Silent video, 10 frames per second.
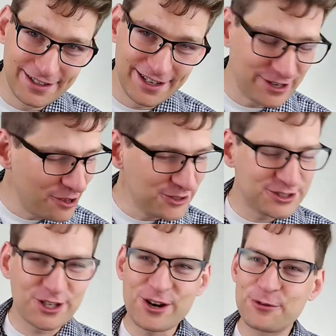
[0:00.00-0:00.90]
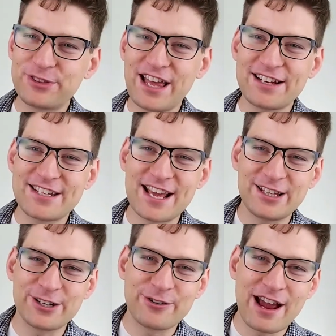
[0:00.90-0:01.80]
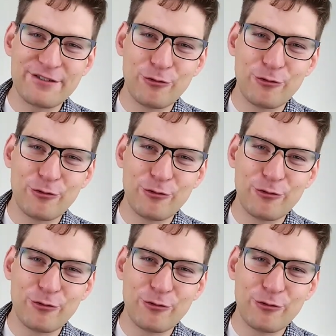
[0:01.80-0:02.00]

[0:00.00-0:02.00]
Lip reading: It all started with that telegraph